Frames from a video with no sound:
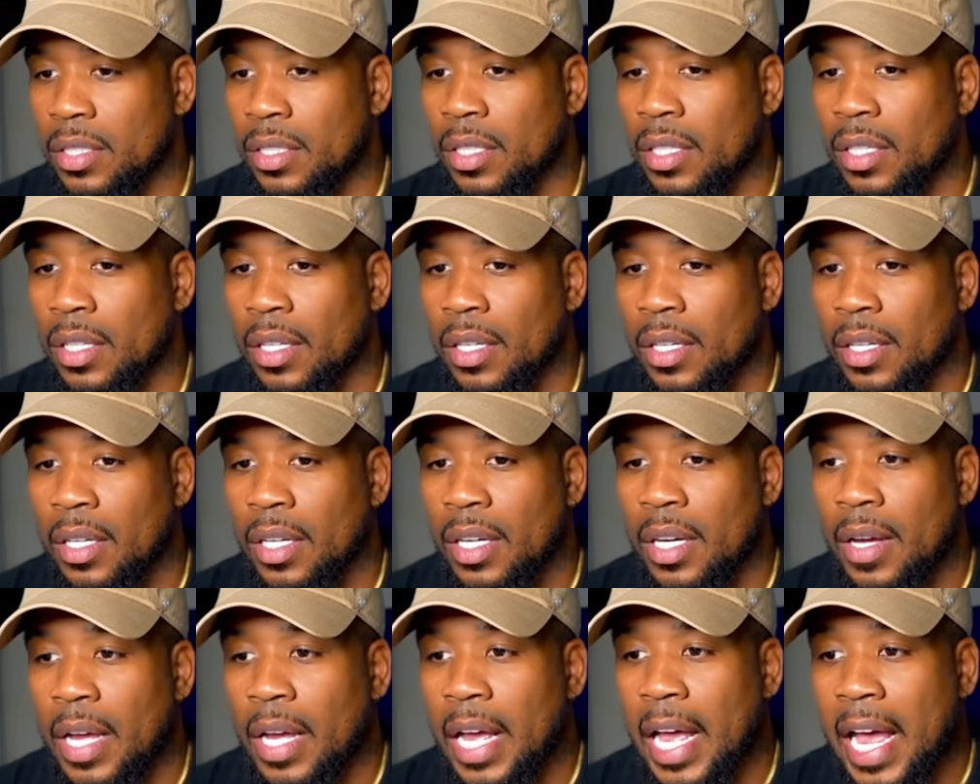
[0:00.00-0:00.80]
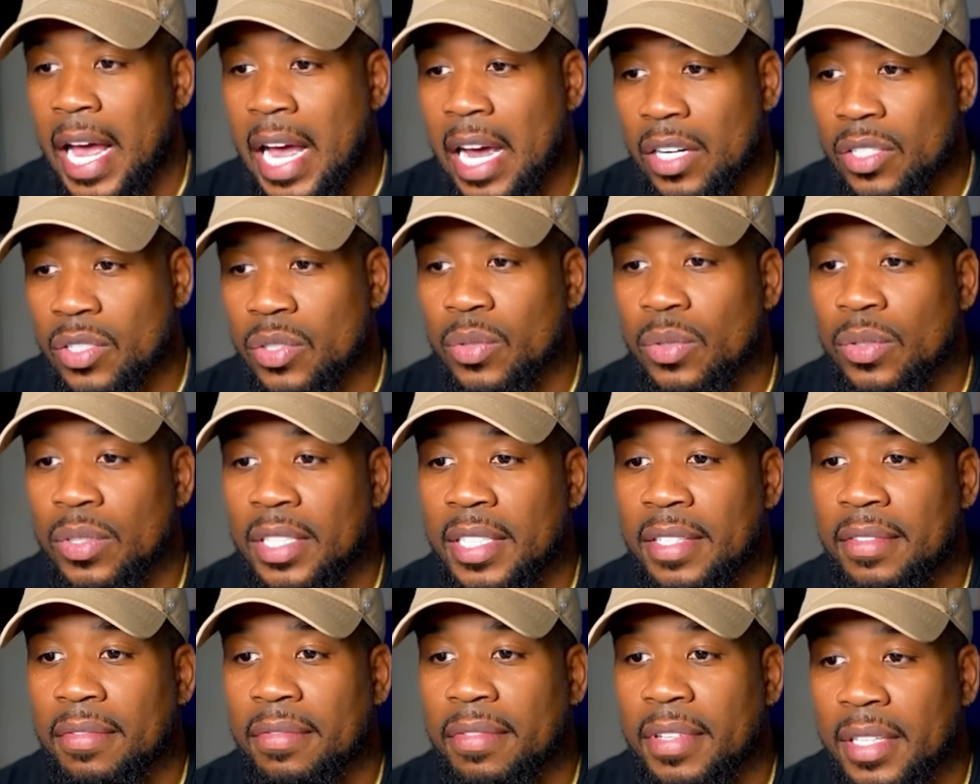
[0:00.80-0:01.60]
to
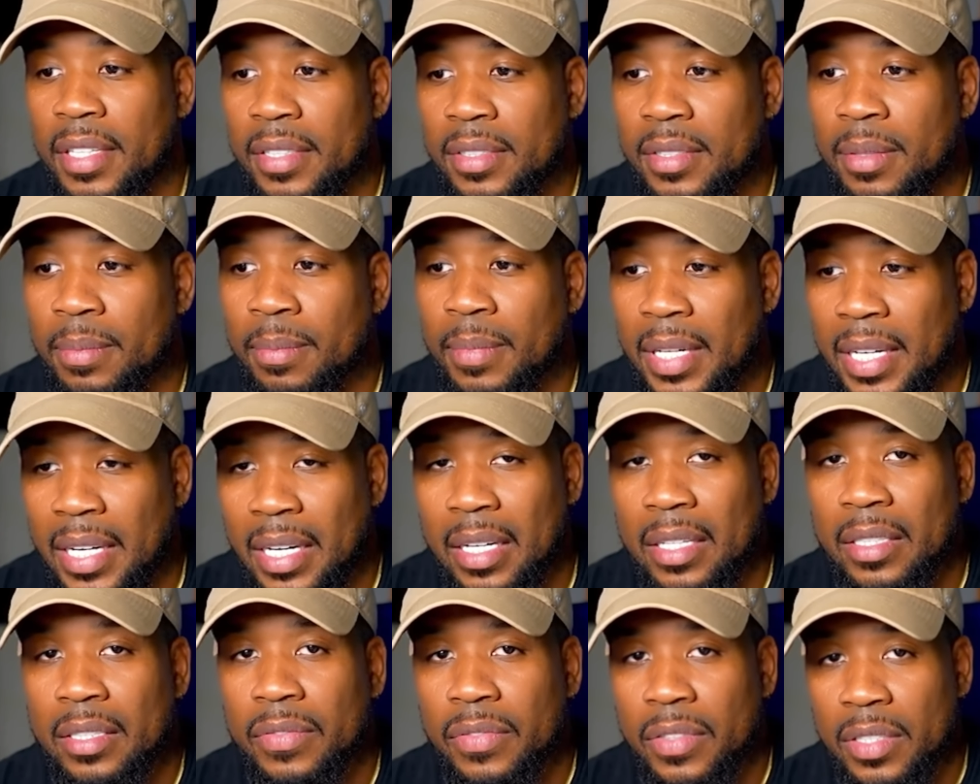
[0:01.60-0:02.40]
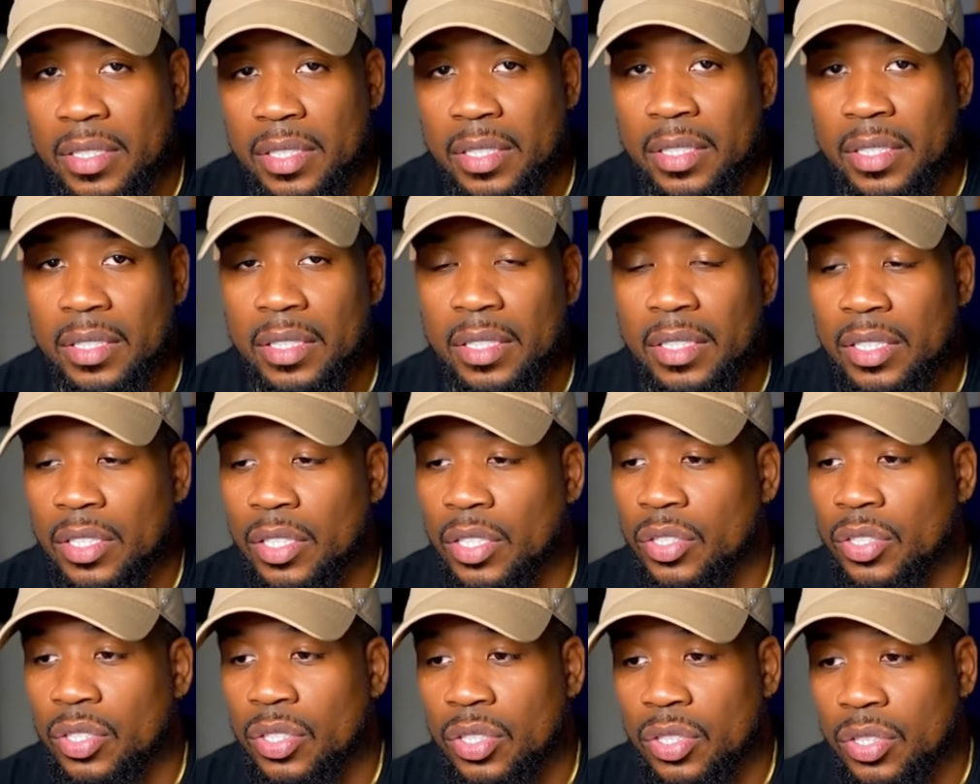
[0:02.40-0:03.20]
actually victimize, physically
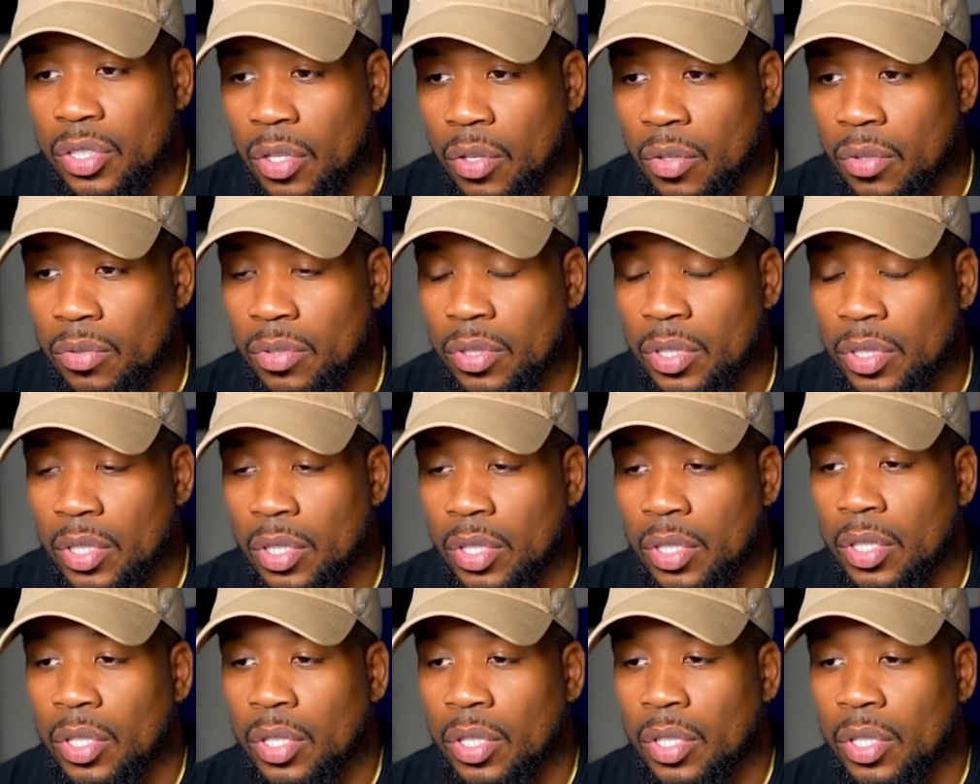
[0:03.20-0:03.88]
assault